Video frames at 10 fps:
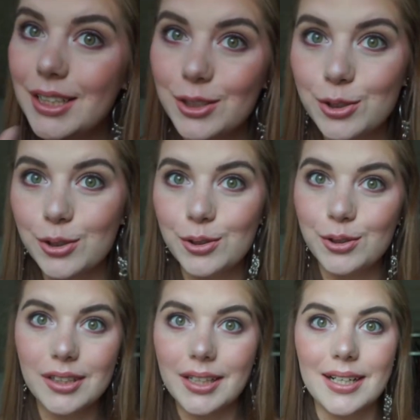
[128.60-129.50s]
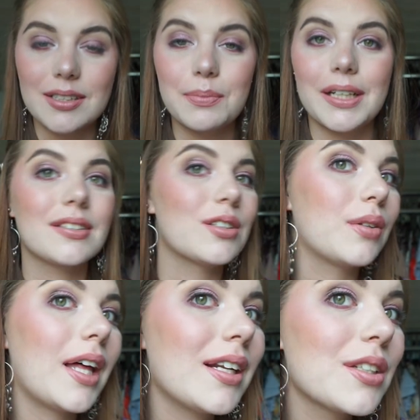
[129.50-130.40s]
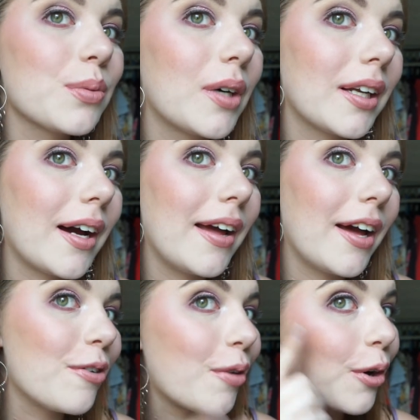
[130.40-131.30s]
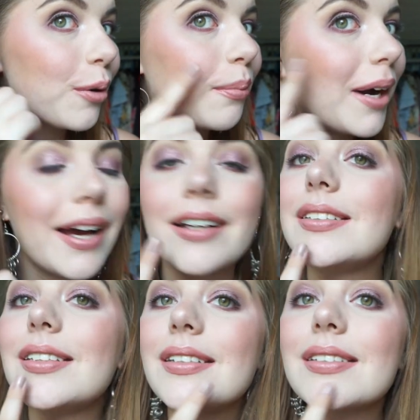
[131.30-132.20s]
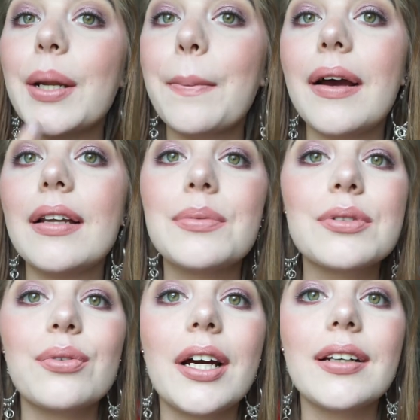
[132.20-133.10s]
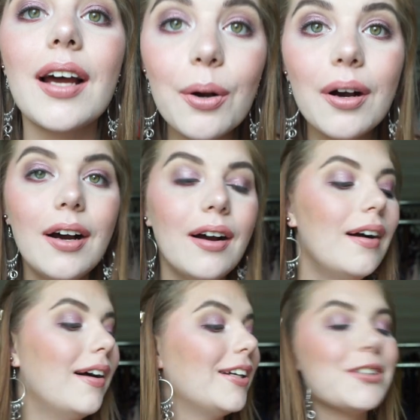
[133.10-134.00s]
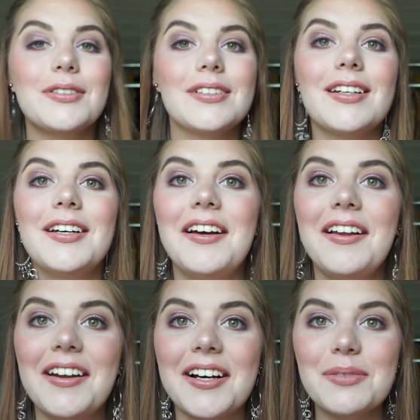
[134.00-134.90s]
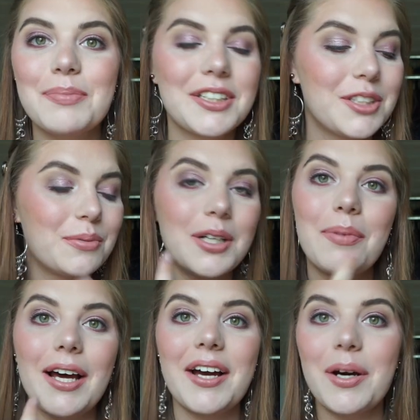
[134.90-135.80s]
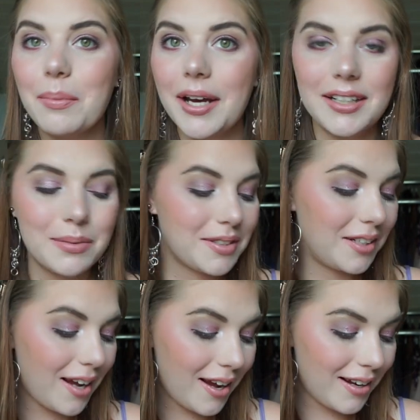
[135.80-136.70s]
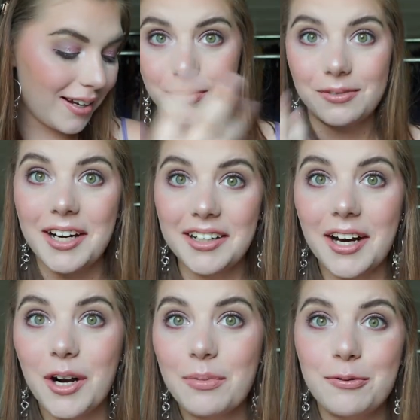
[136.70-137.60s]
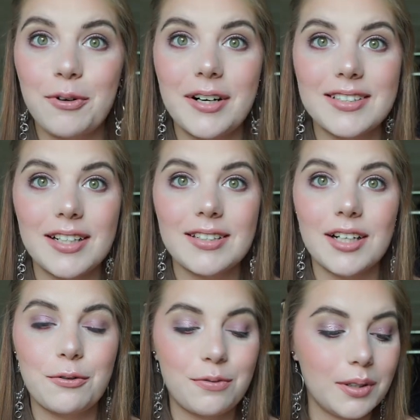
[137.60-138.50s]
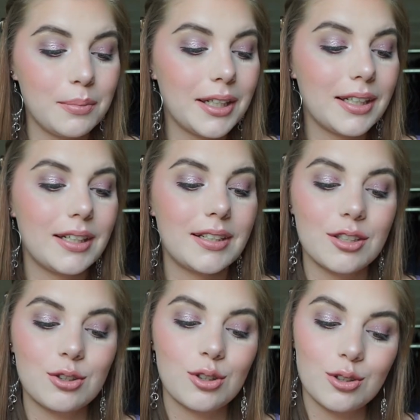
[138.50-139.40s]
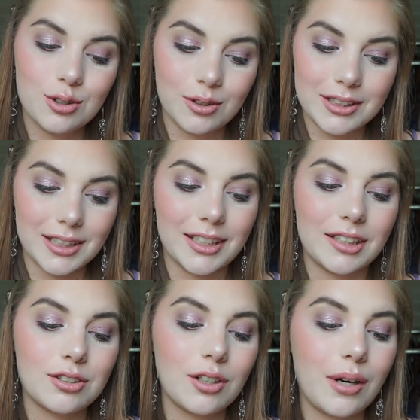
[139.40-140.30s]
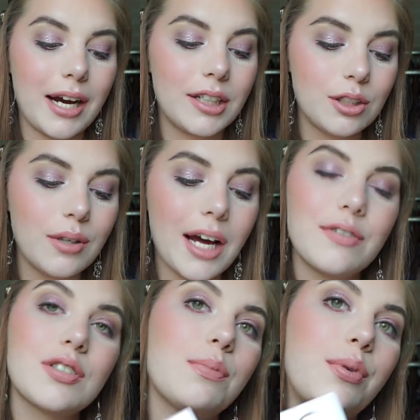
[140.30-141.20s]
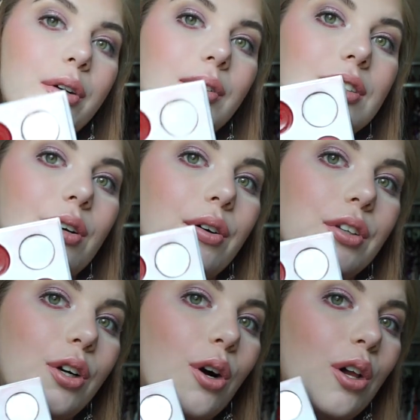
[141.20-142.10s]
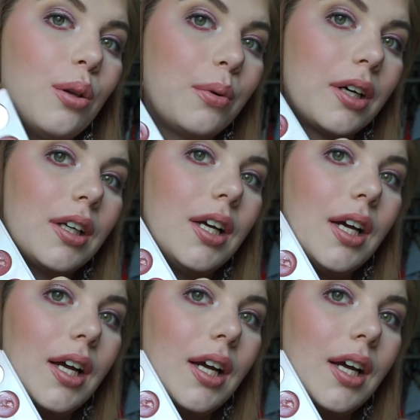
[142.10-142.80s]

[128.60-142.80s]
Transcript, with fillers: into the last mix. So that is what I have on my cheeks and my lips right now. Used the last bit to reapply on my lips today. Right now, before I sat down filming, it is so exciting. So I do have some progress on the coral one